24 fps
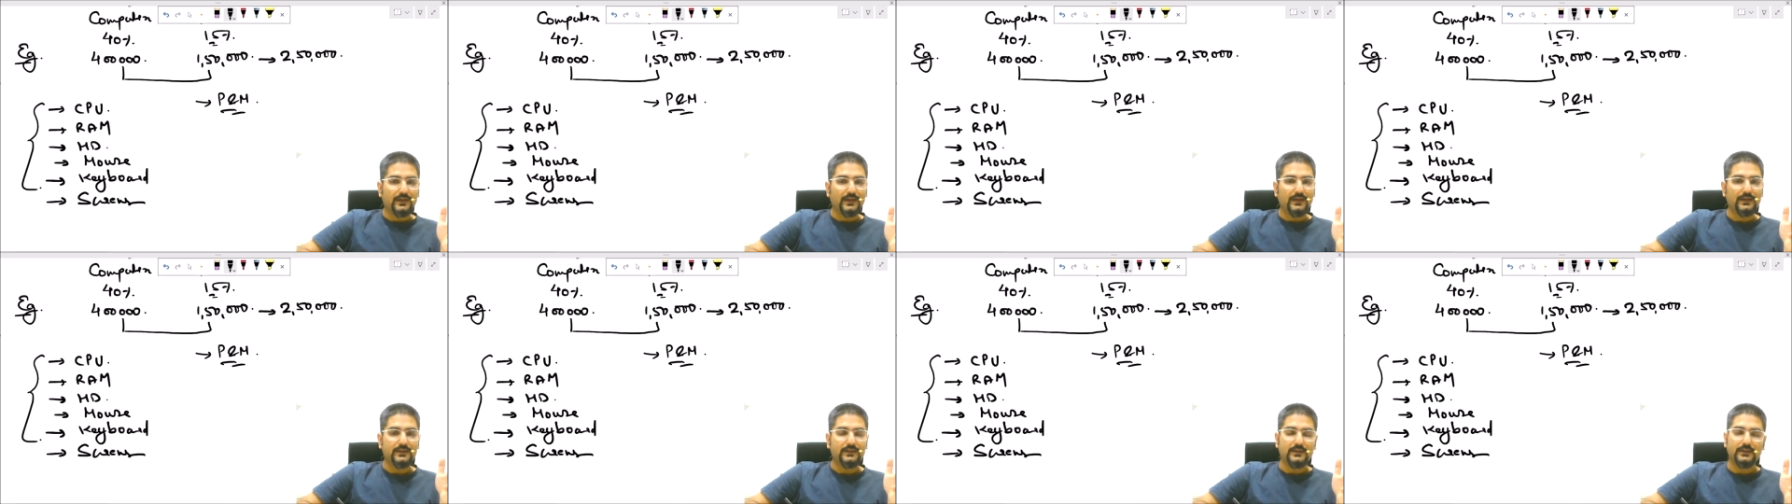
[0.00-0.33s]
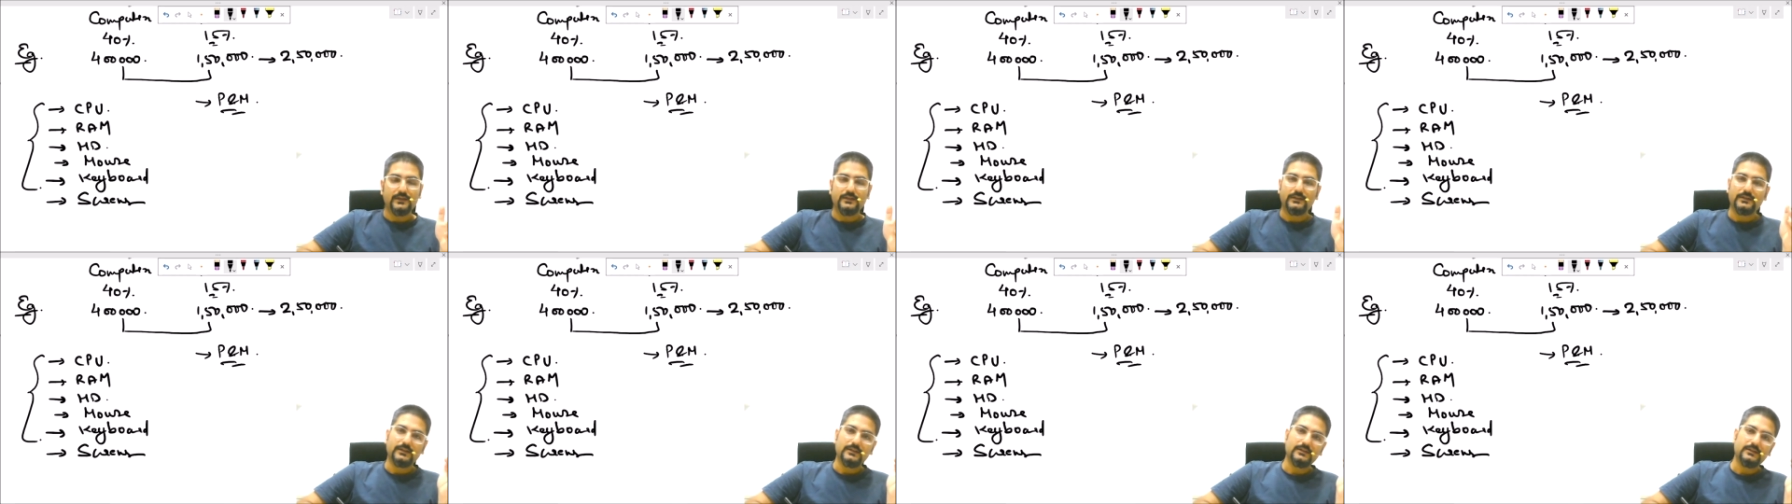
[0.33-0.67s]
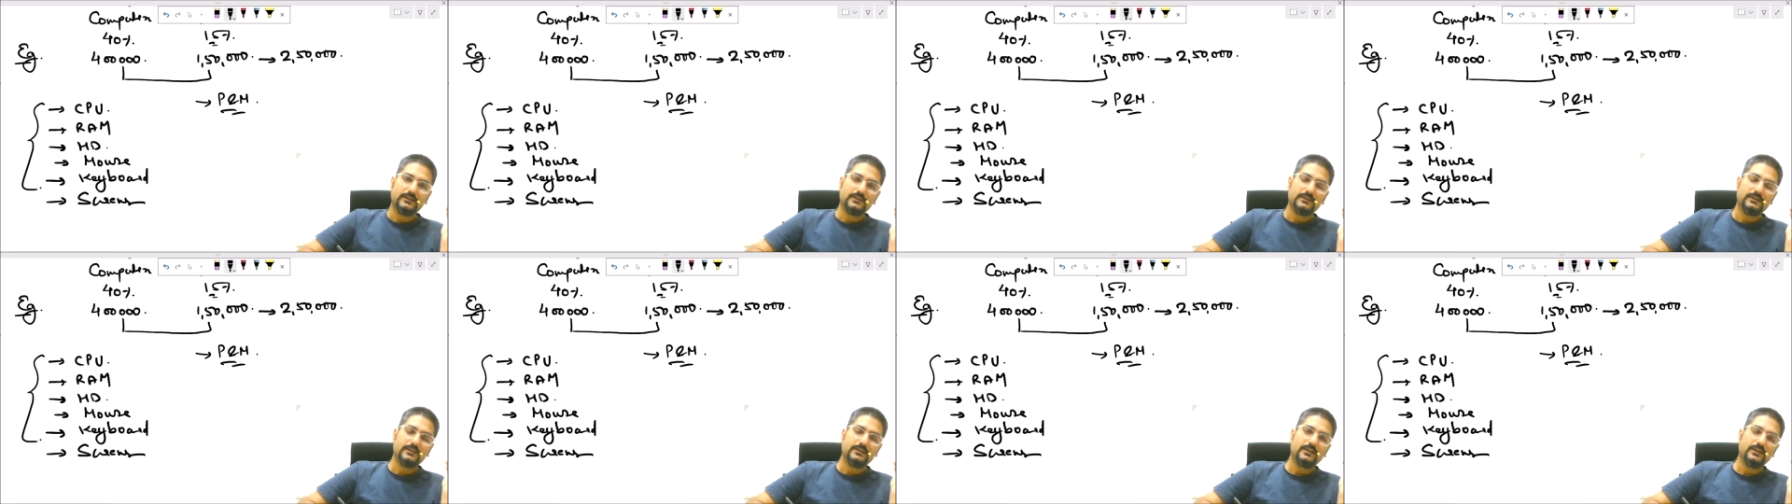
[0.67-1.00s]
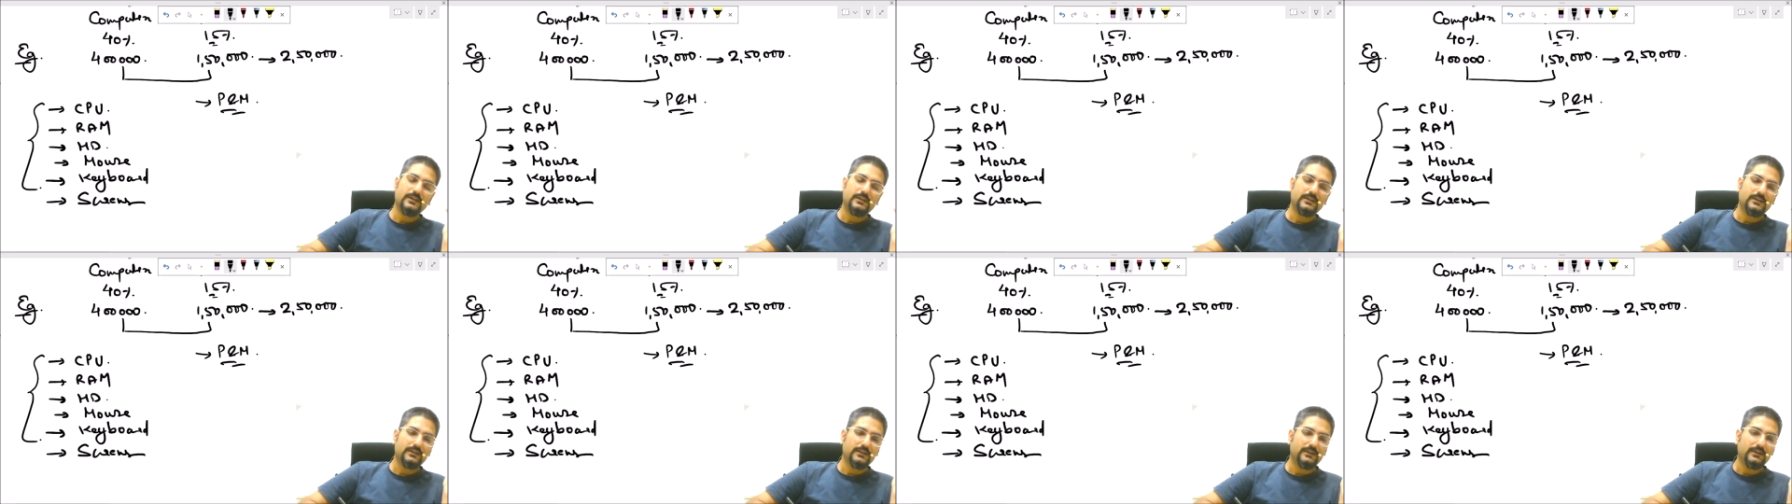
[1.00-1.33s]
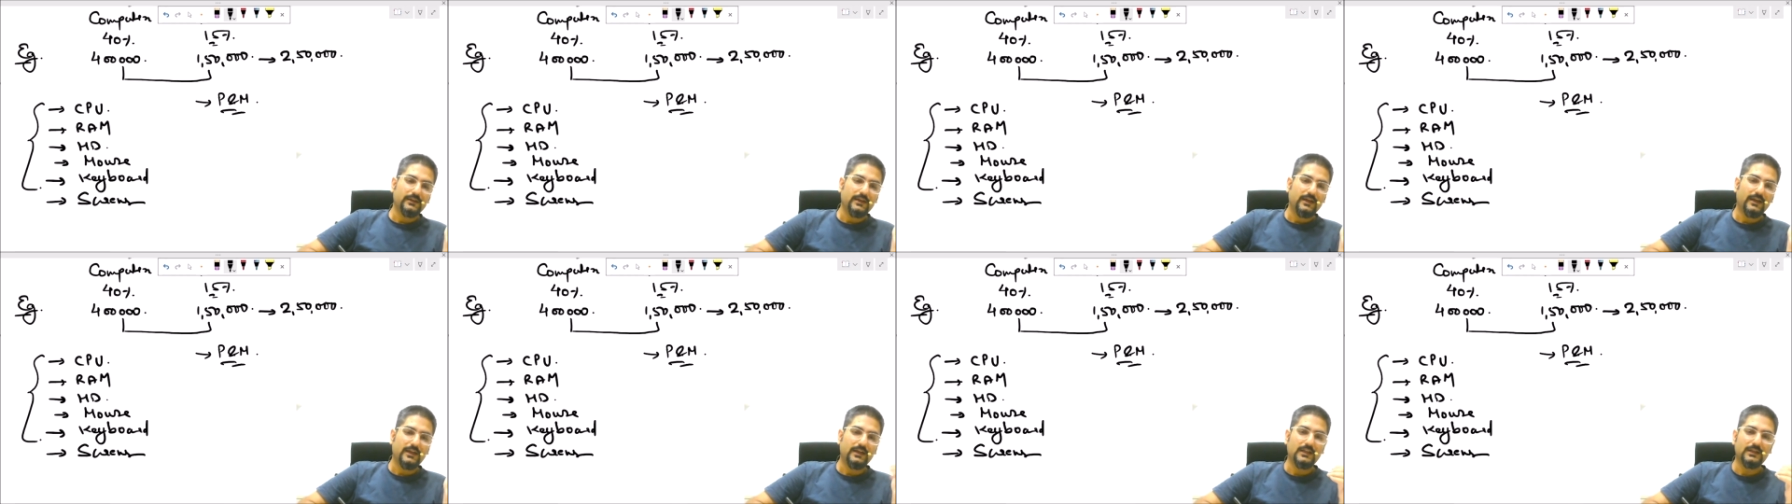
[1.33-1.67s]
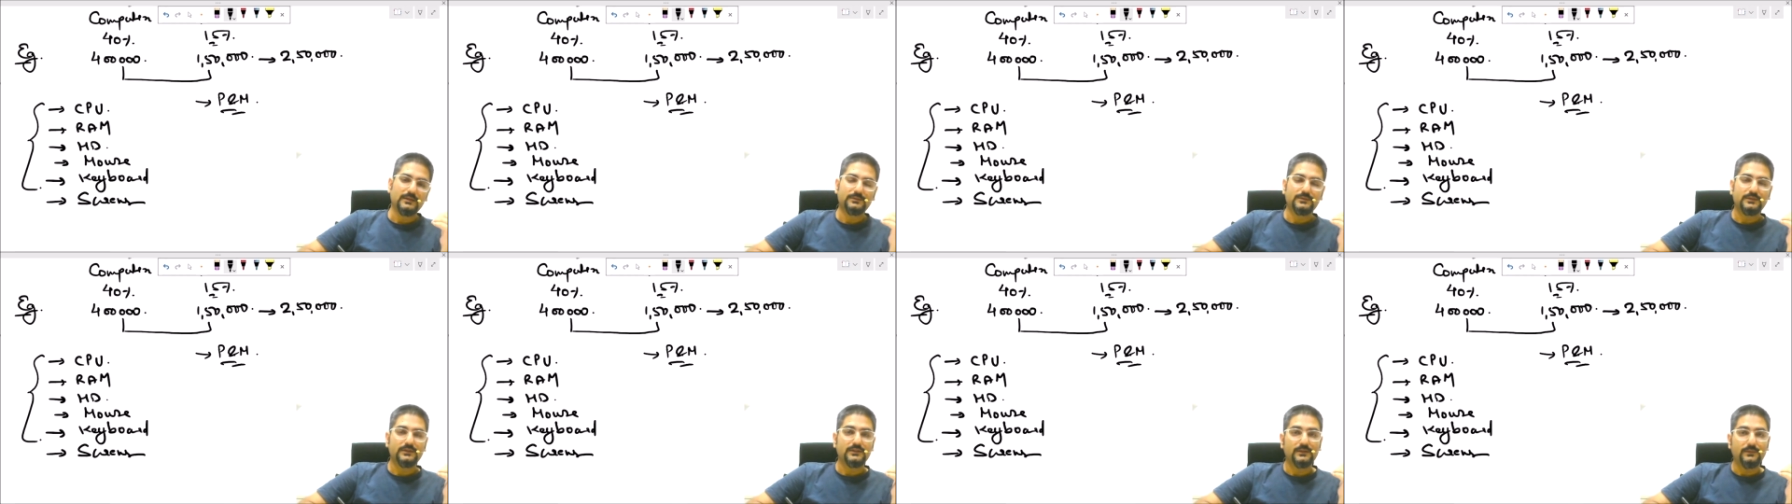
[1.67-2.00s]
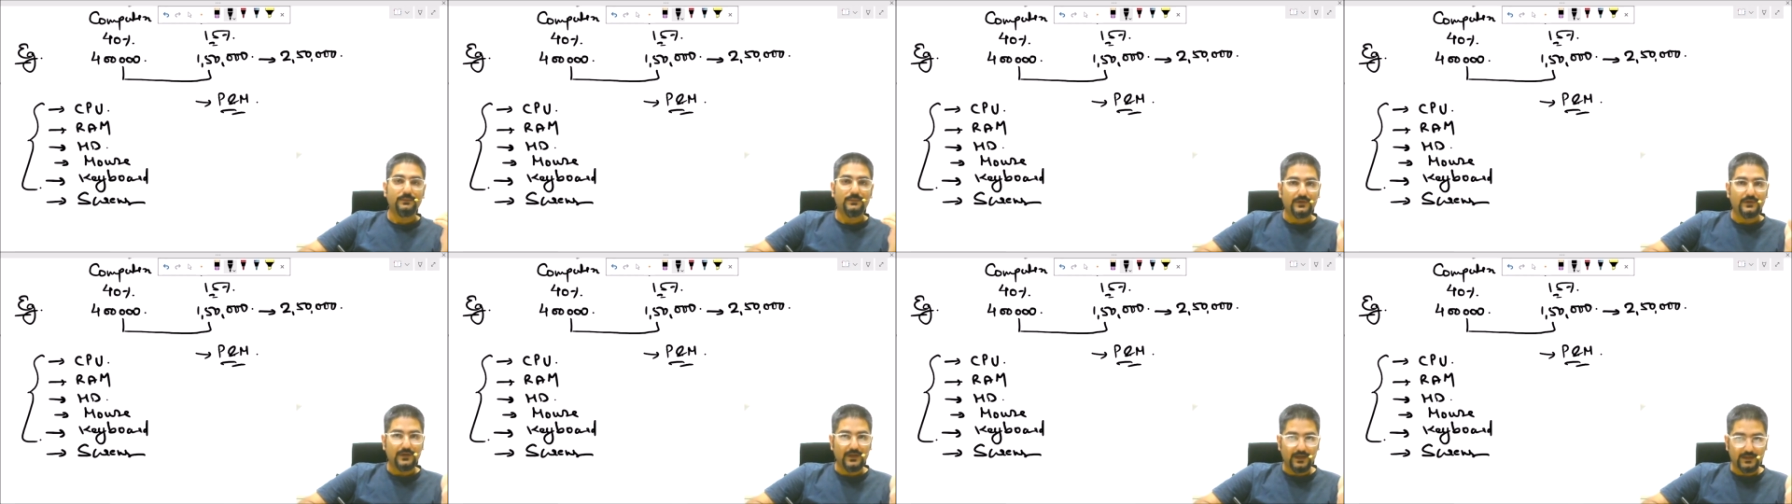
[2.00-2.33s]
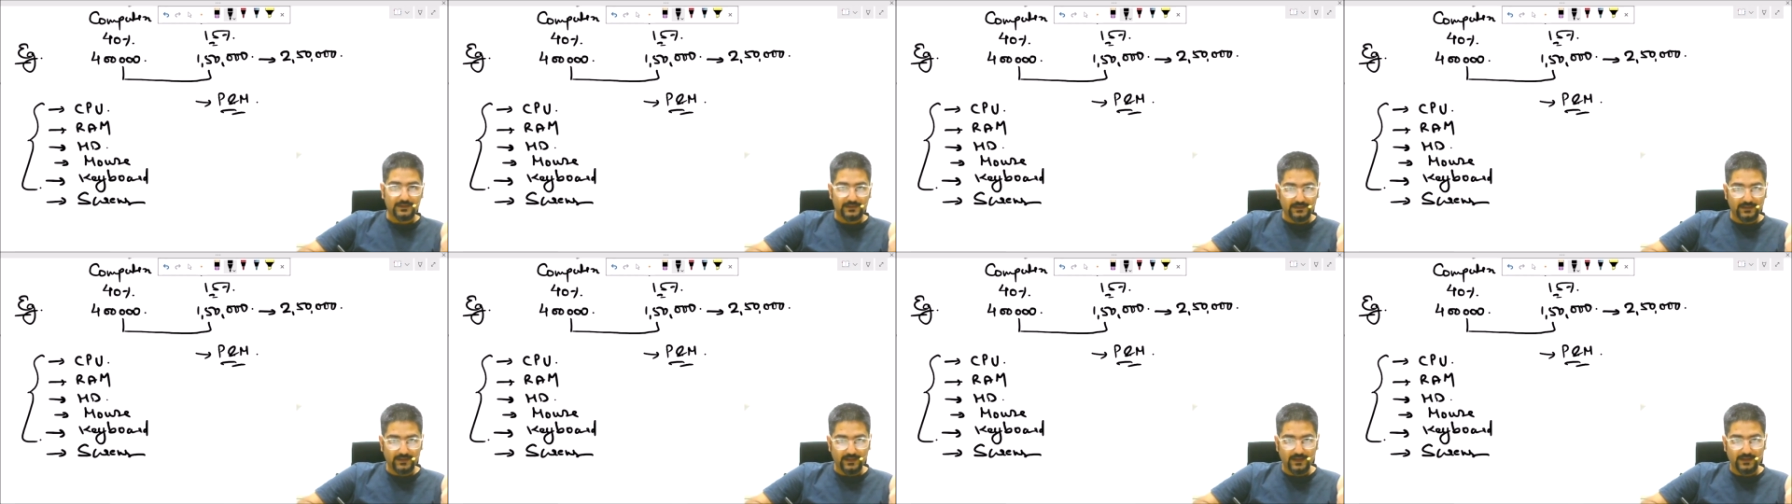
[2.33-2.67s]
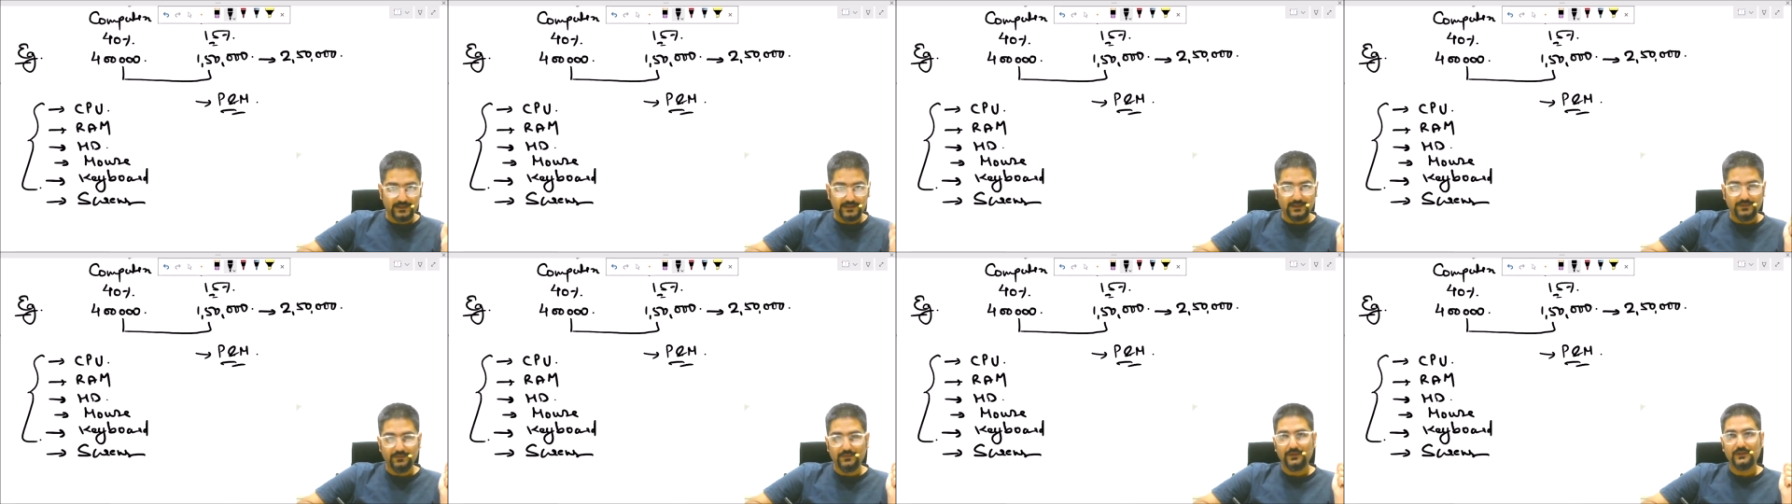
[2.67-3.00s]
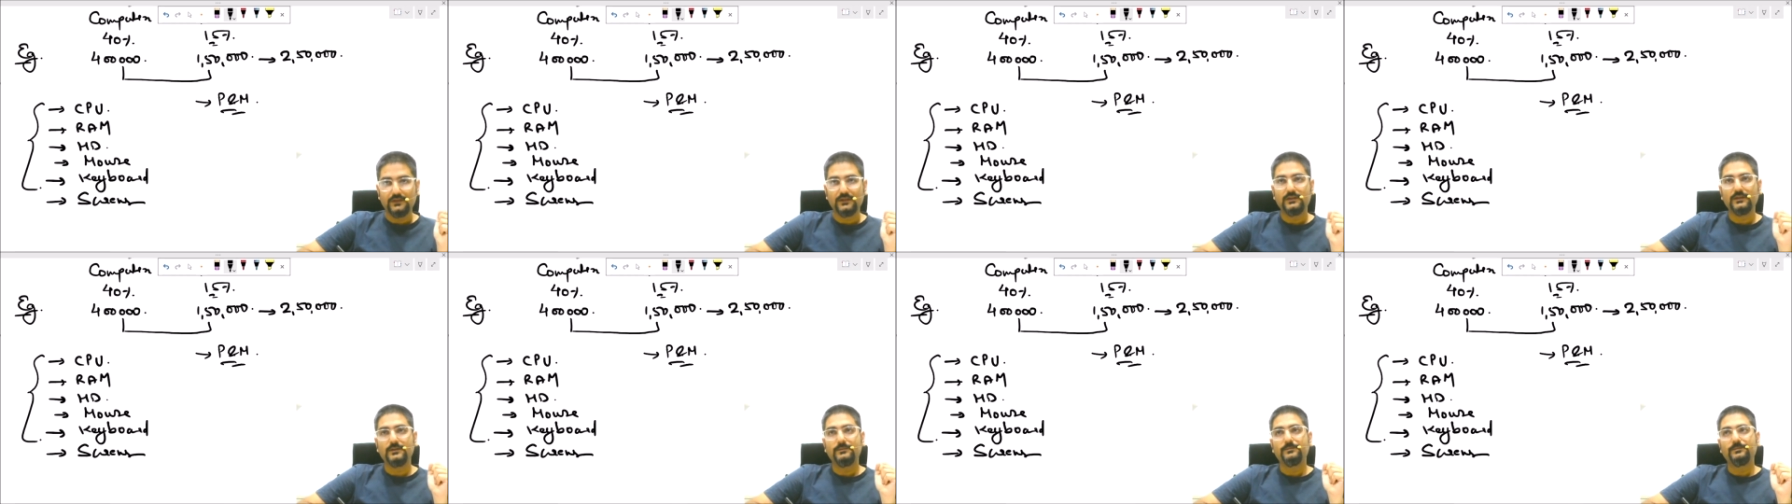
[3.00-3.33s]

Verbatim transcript: it it uh, it helps in the production activity